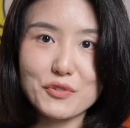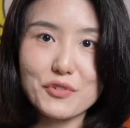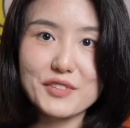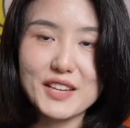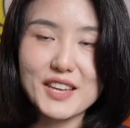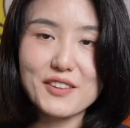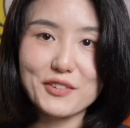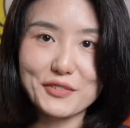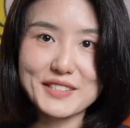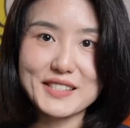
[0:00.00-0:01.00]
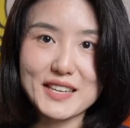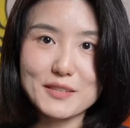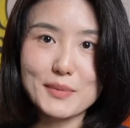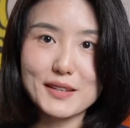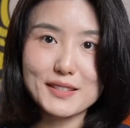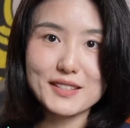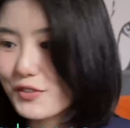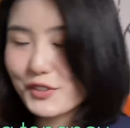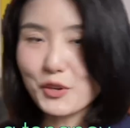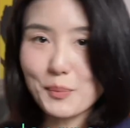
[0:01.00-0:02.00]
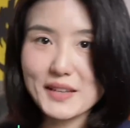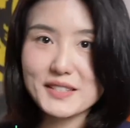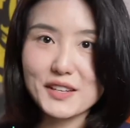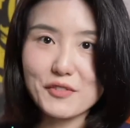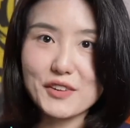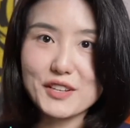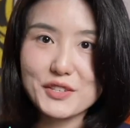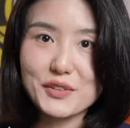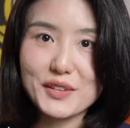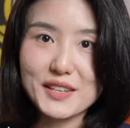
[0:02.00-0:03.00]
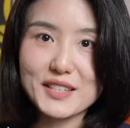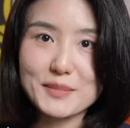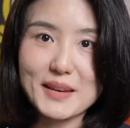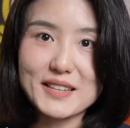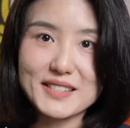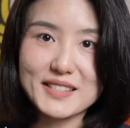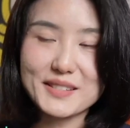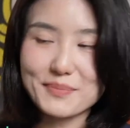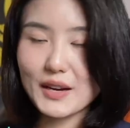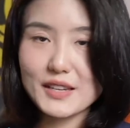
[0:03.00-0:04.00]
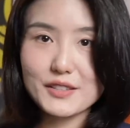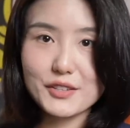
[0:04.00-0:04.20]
during the year of assessment for domestic rental expenses. In